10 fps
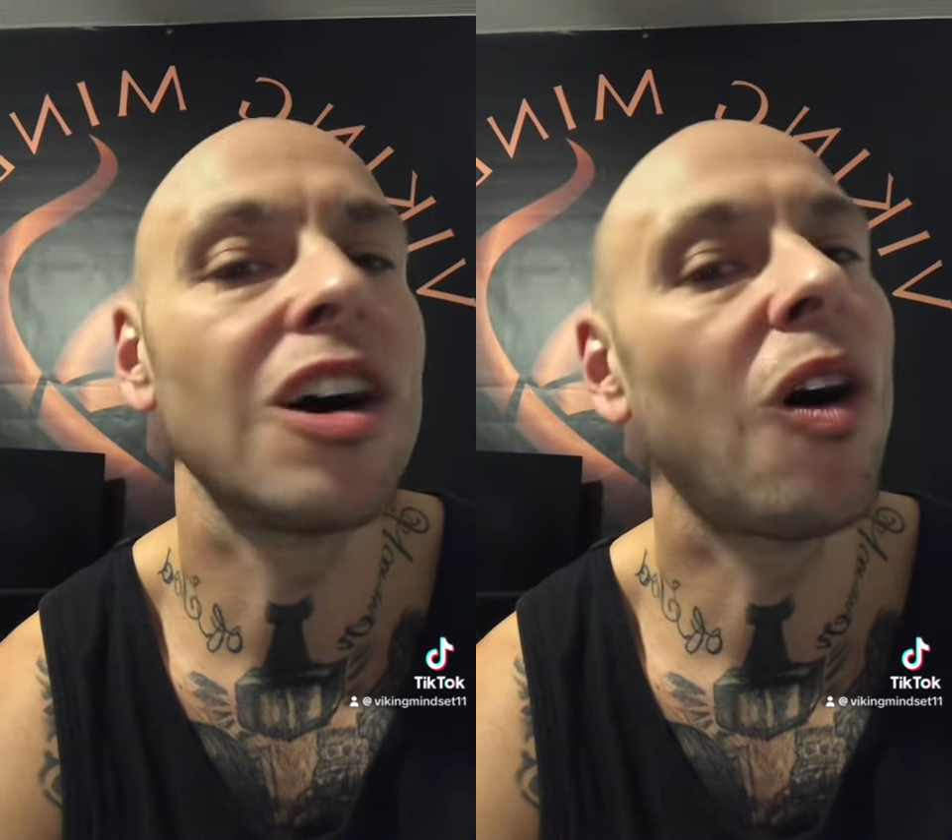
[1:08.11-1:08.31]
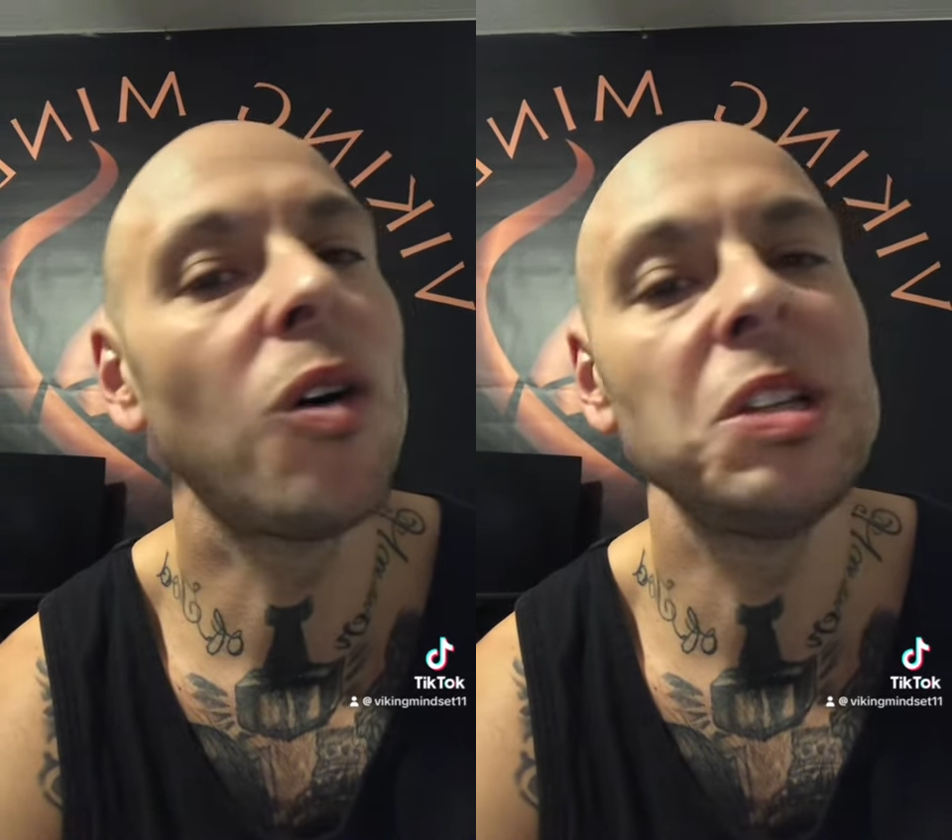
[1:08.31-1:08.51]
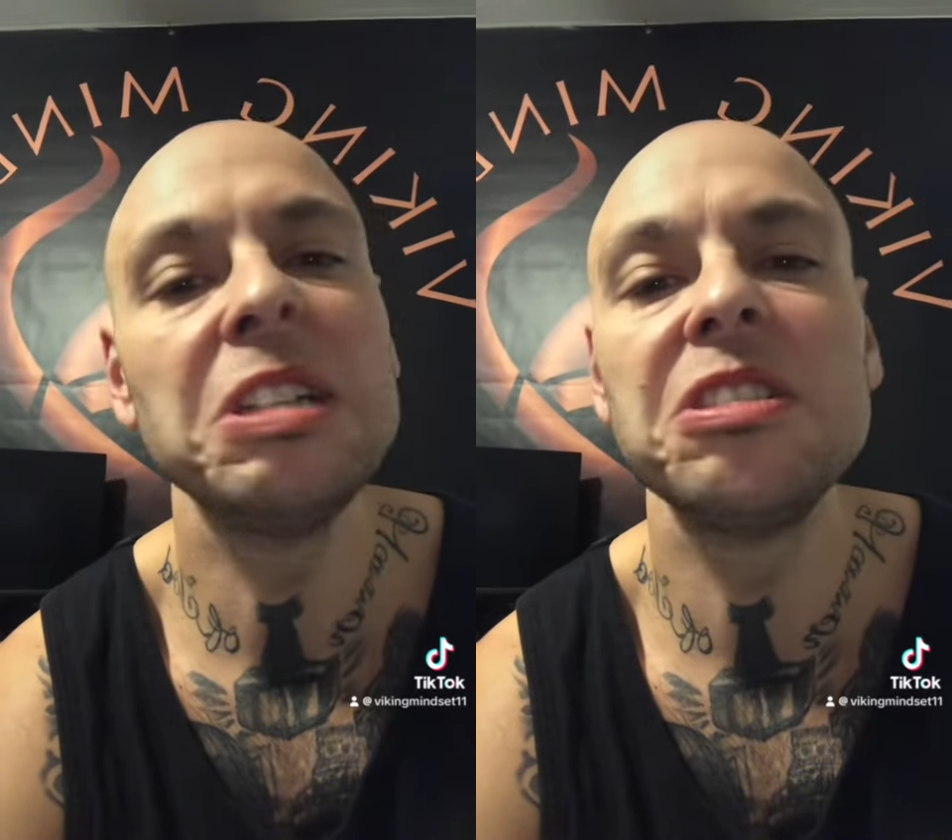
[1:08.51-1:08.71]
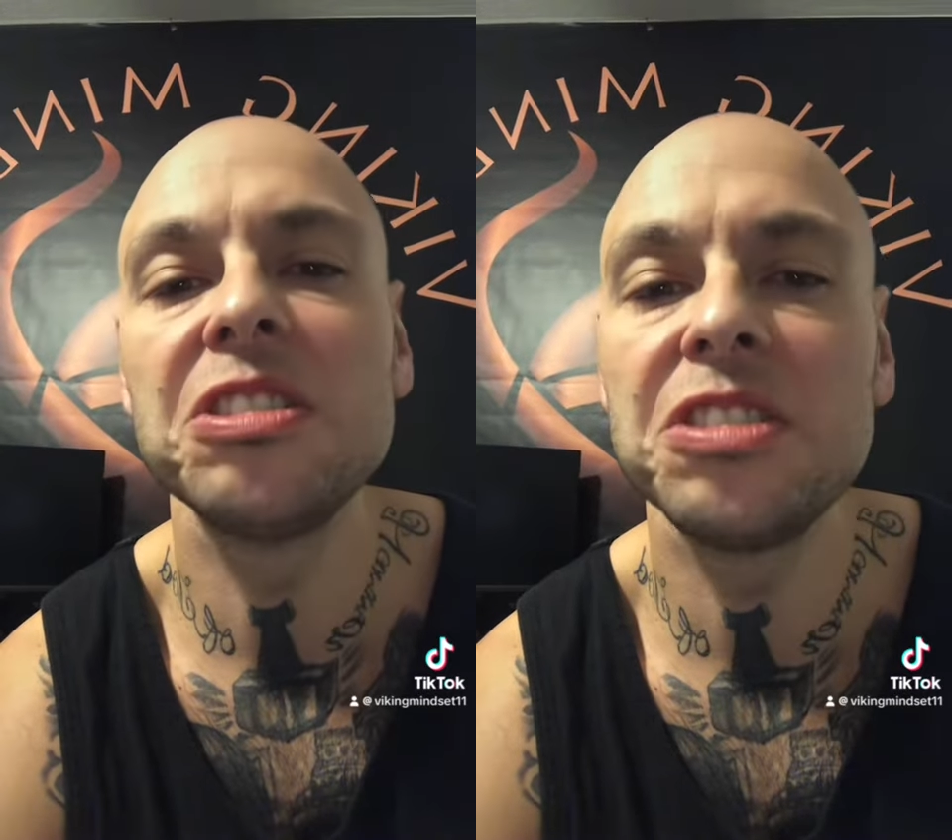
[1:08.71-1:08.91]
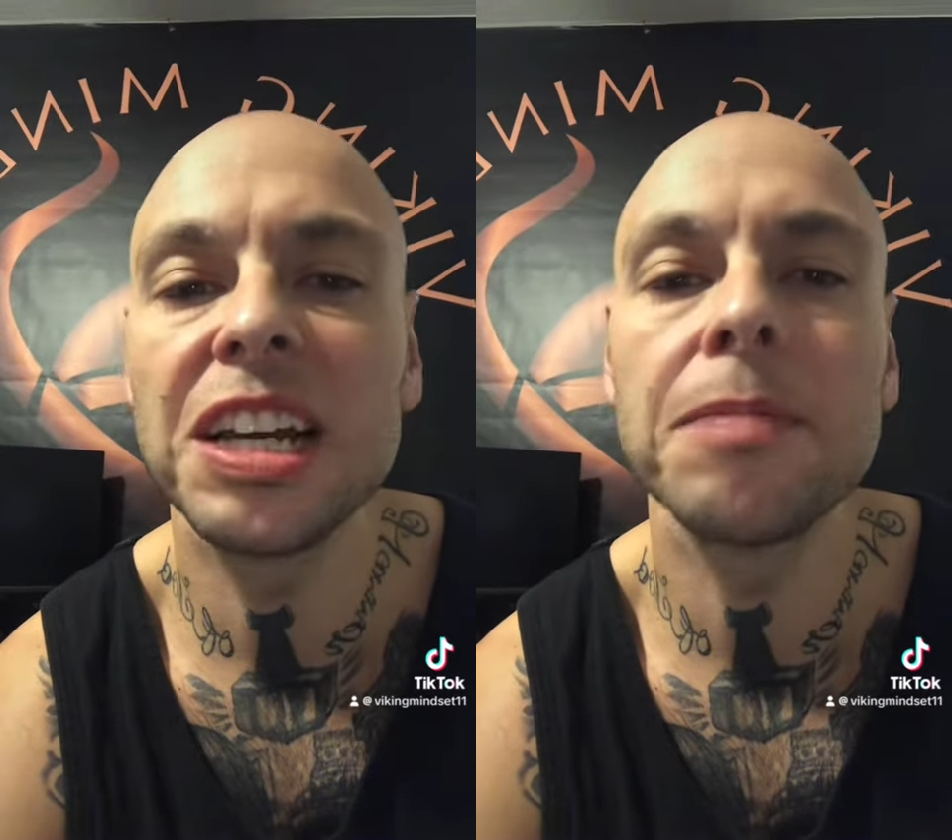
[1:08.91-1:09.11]
all these
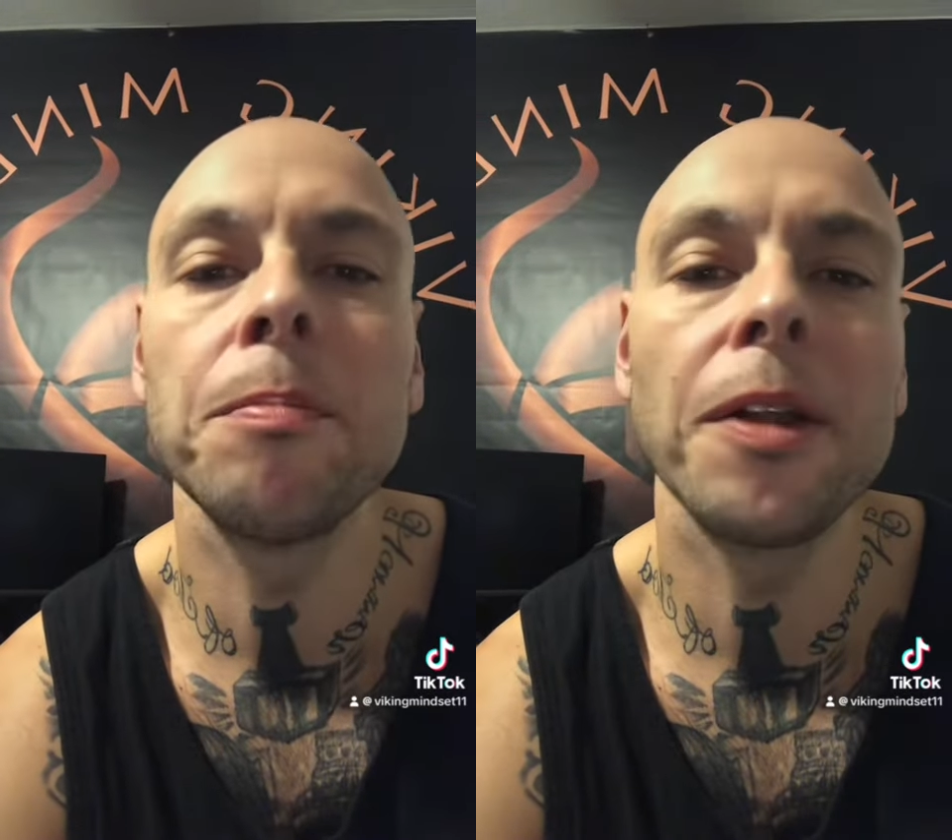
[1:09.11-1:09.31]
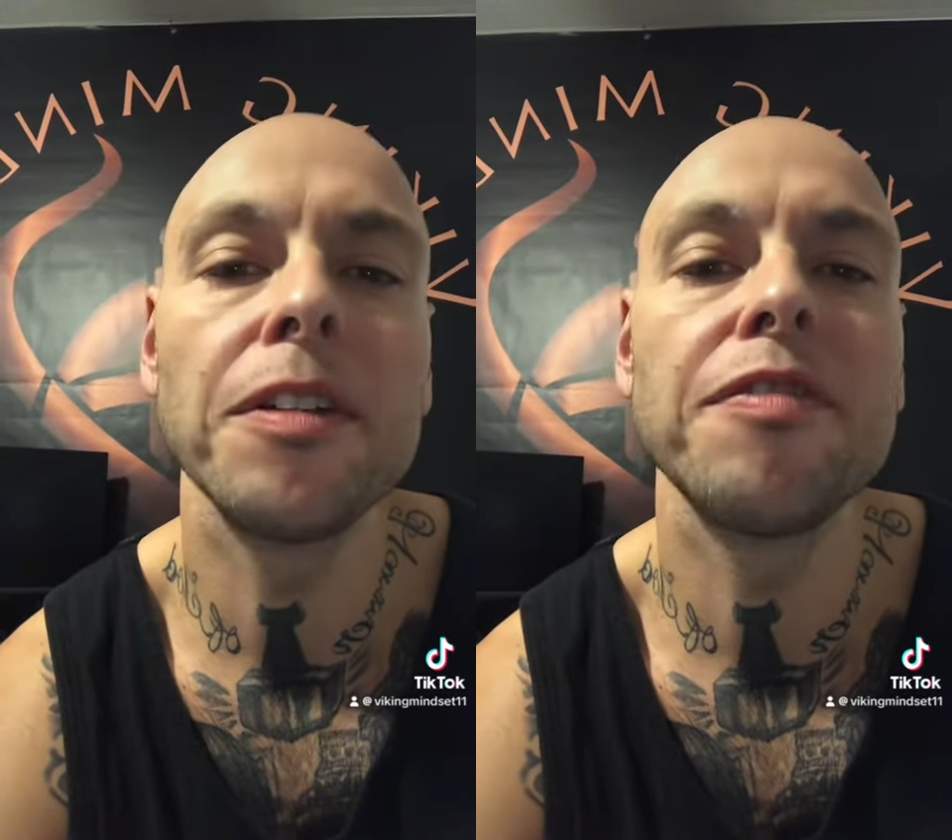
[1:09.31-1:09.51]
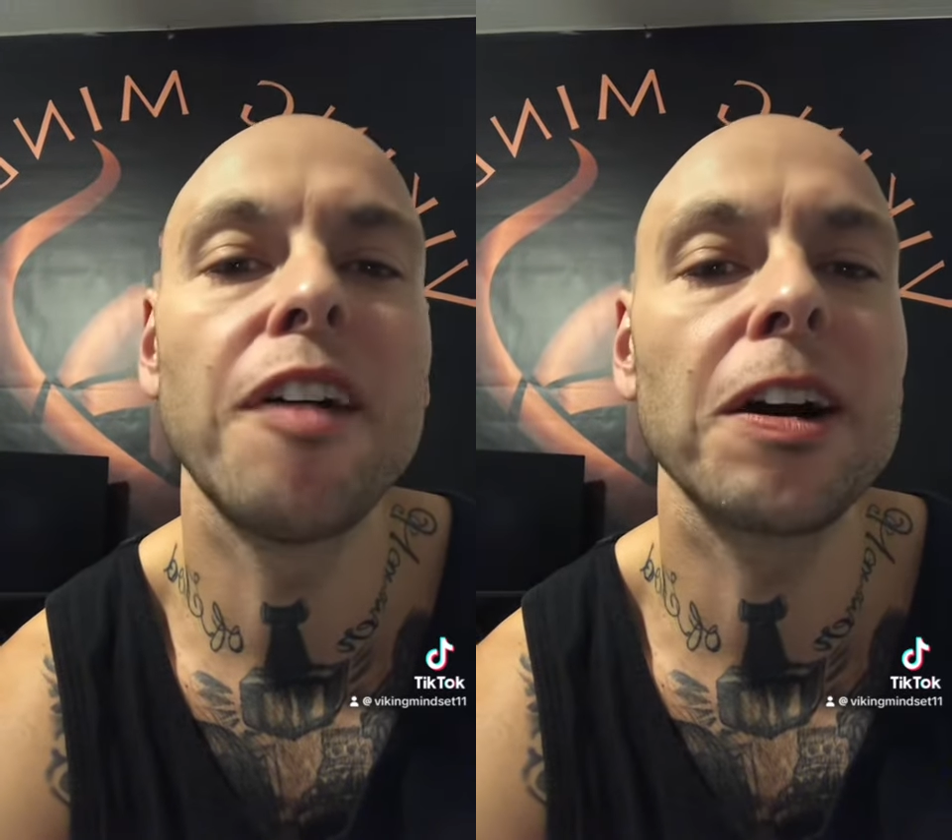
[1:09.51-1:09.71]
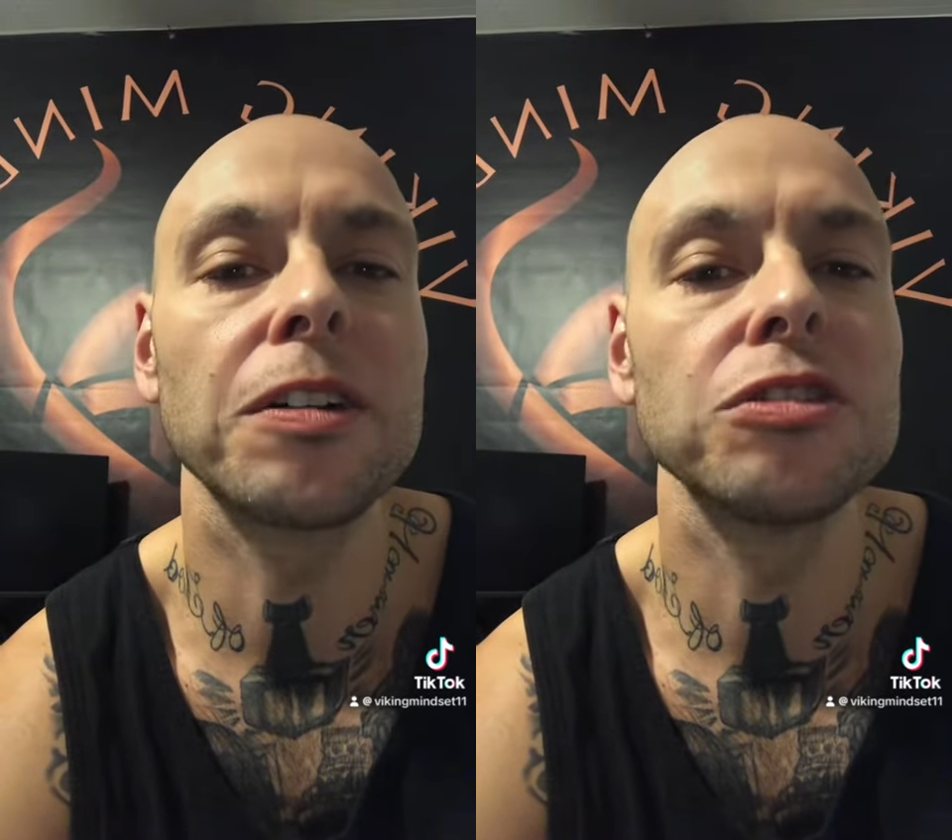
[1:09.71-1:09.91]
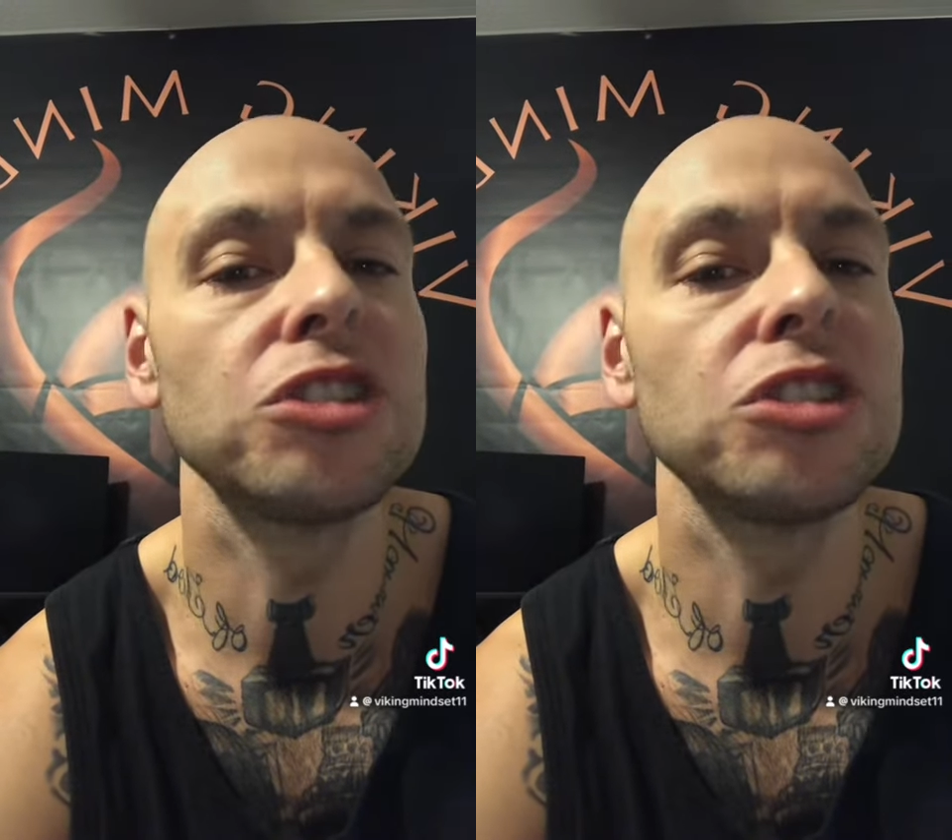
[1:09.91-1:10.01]
sick motherfuckers,